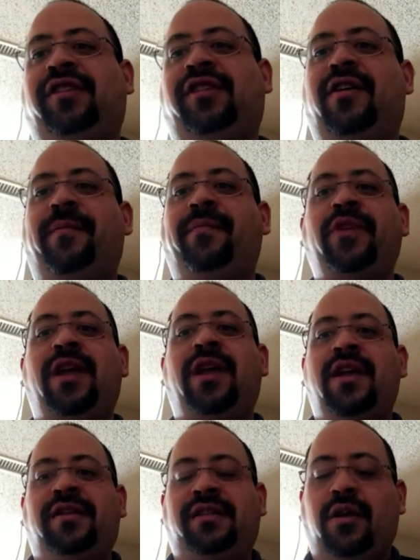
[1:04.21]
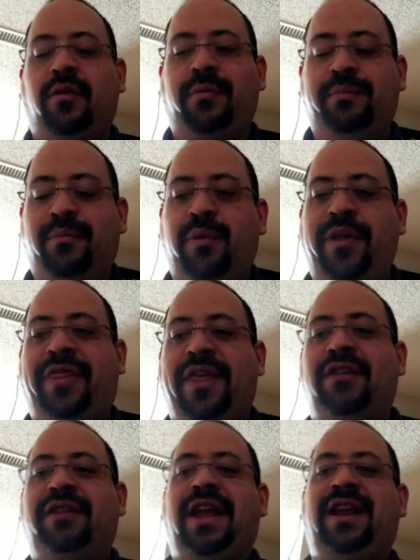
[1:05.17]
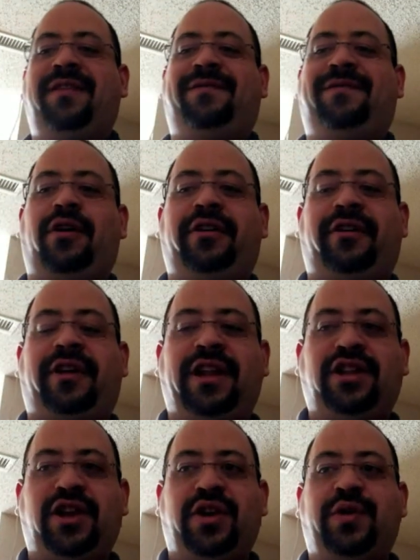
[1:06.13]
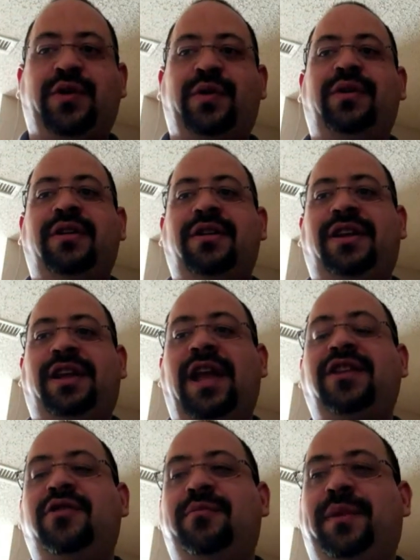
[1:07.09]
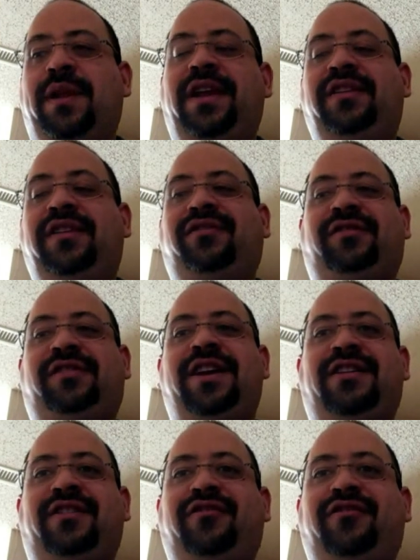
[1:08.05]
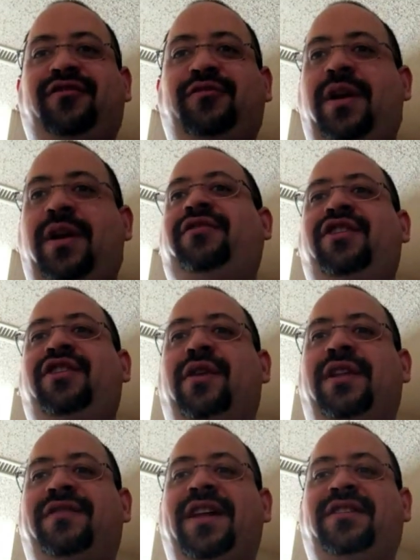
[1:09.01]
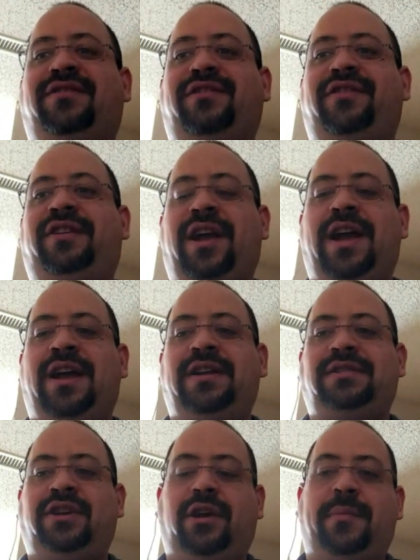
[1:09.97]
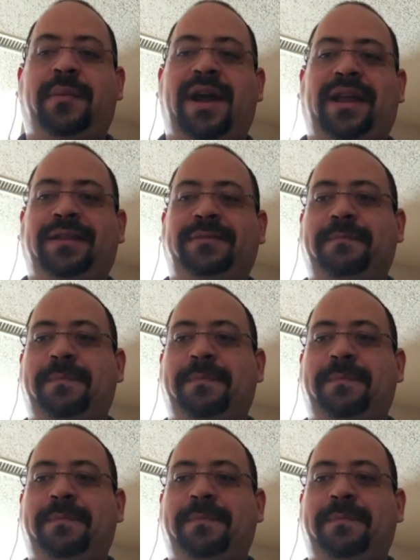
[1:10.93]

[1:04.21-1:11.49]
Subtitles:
So without any further ado, can you please tell us what is your new adventure and talk about it?